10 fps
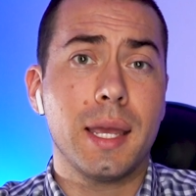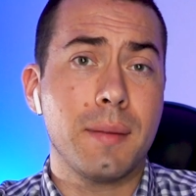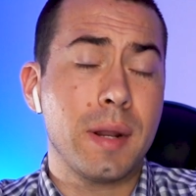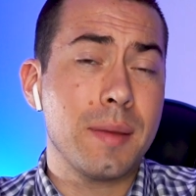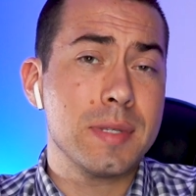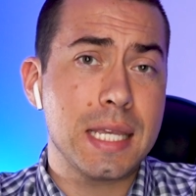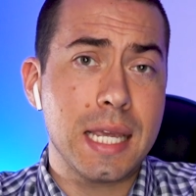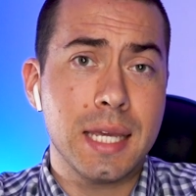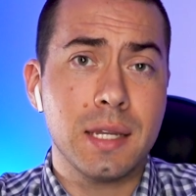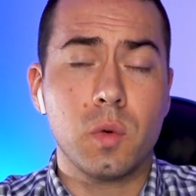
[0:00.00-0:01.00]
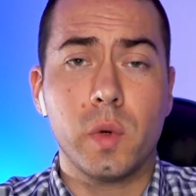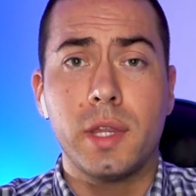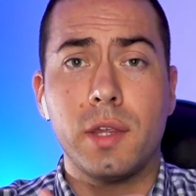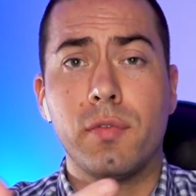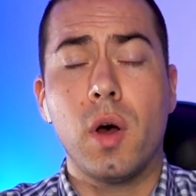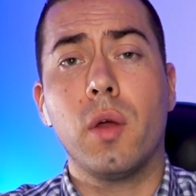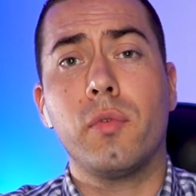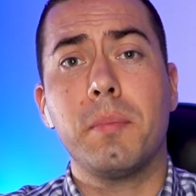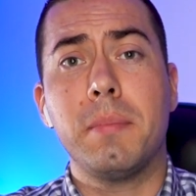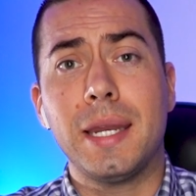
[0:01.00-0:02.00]
Again, my name is Ian with
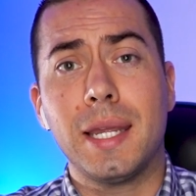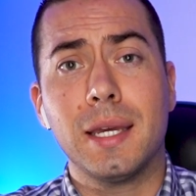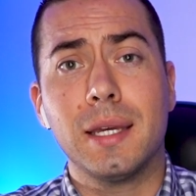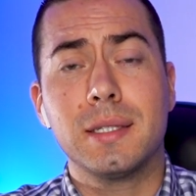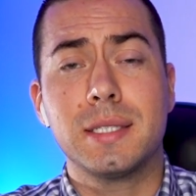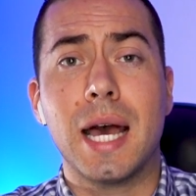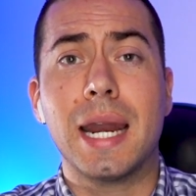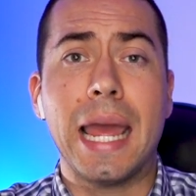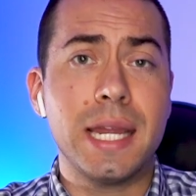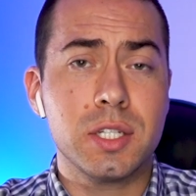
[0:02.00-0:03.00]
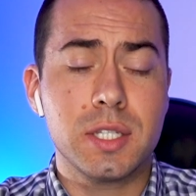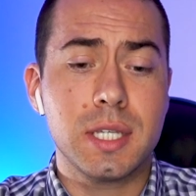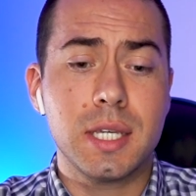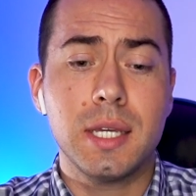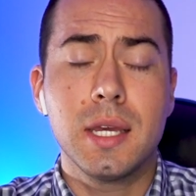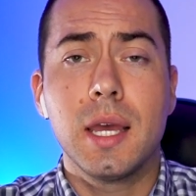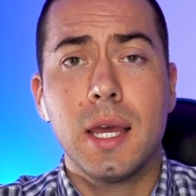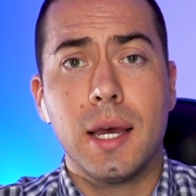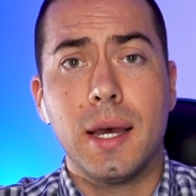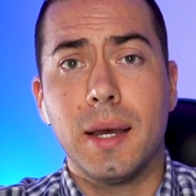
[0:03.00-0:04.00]
evolvemedia.agency.
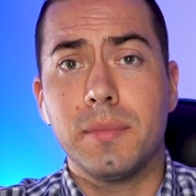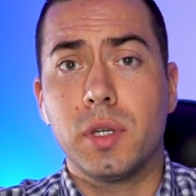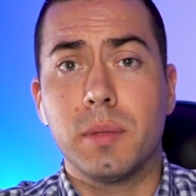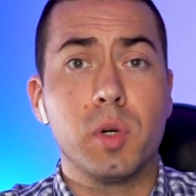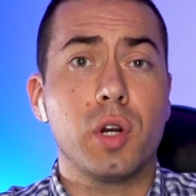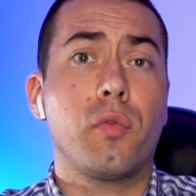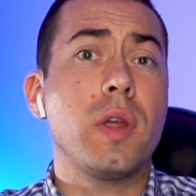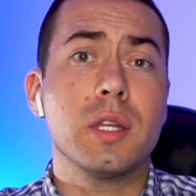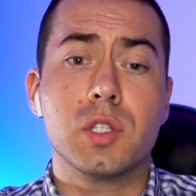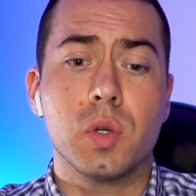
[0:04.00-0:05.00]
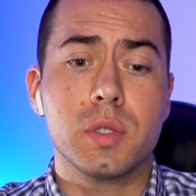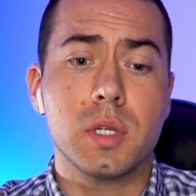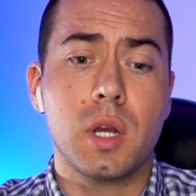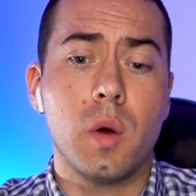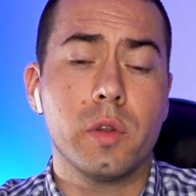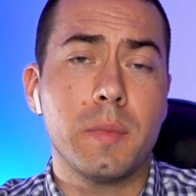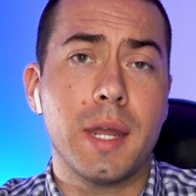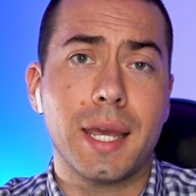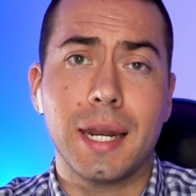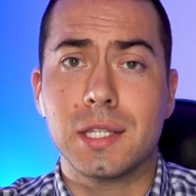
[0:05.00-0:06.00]
Um, you can book a free consulting call with me
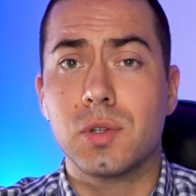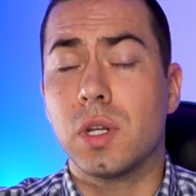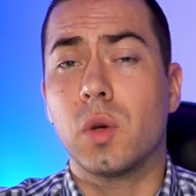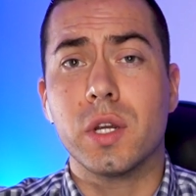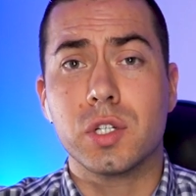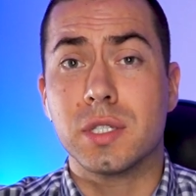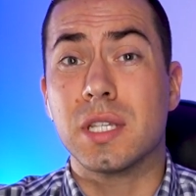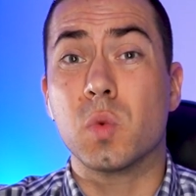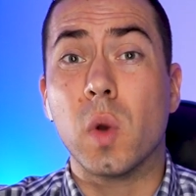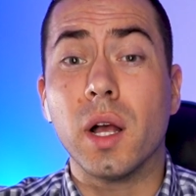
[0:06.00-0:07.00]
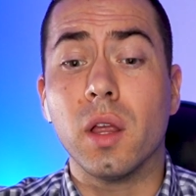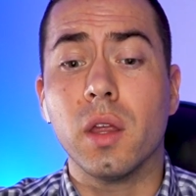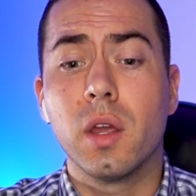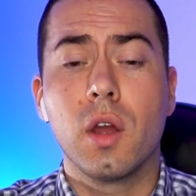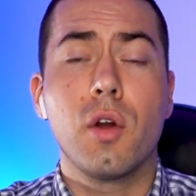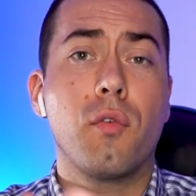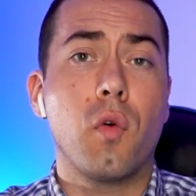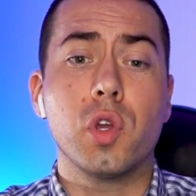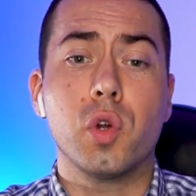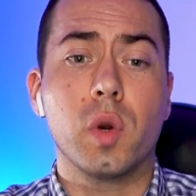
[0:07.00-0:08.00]
and I can answer any questions as well
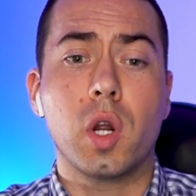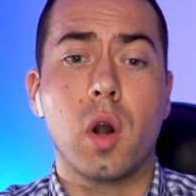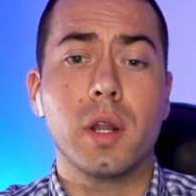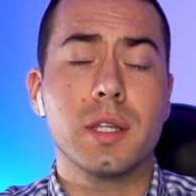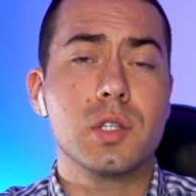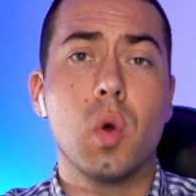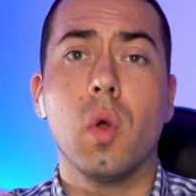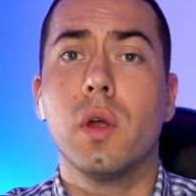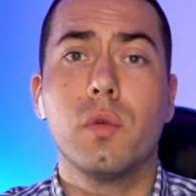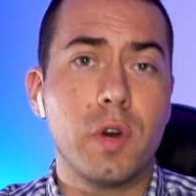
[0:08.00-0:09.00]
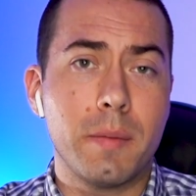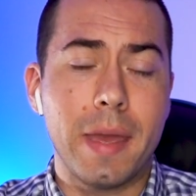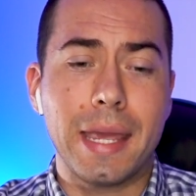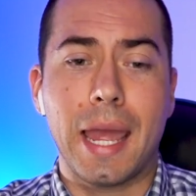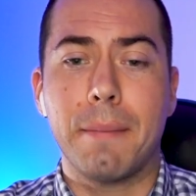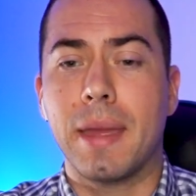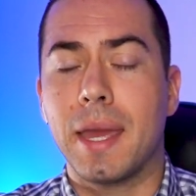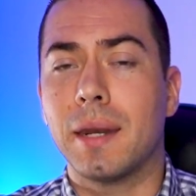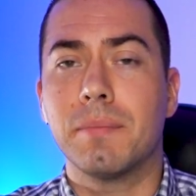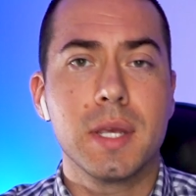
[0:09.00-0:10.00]
for you regarding this whole rebate
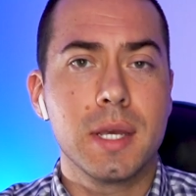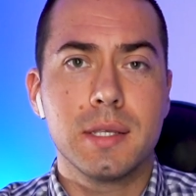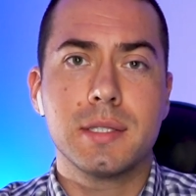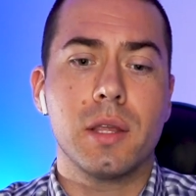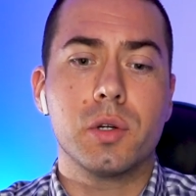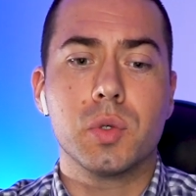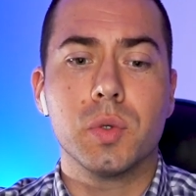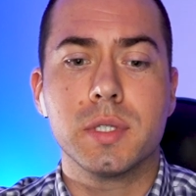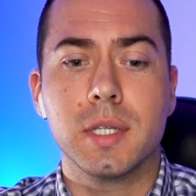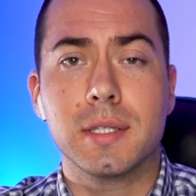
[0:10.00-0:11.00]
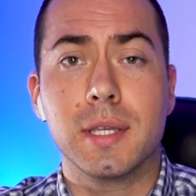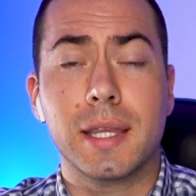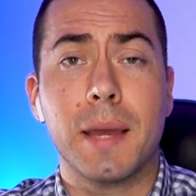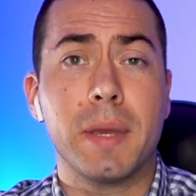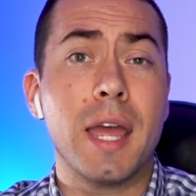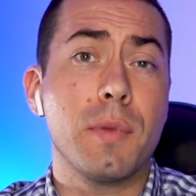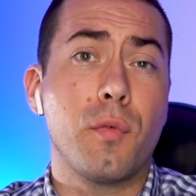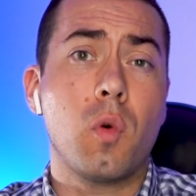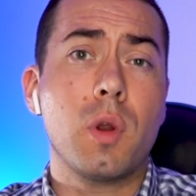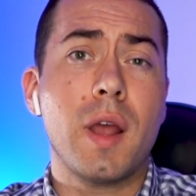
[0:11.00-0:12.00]
campaign, seller tools, things like that. But yeah,
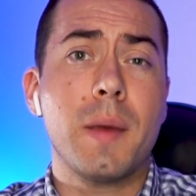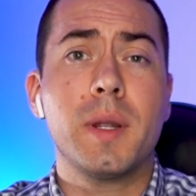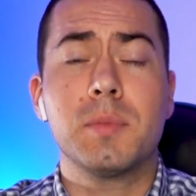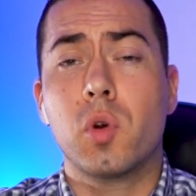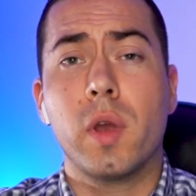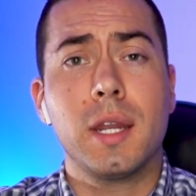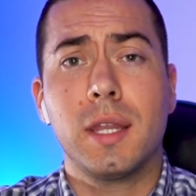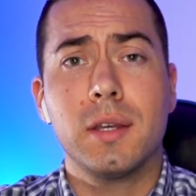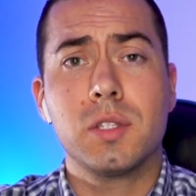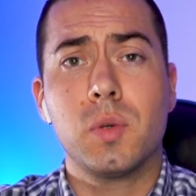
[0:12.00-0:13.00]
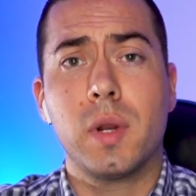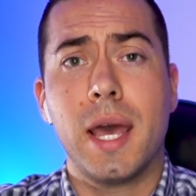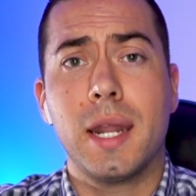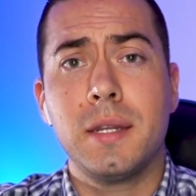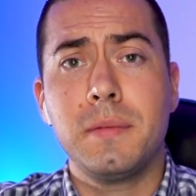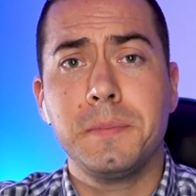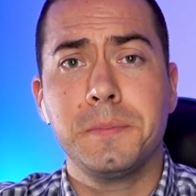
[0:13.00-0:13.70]
before we wrap it up, Troy, anything else you want to add in?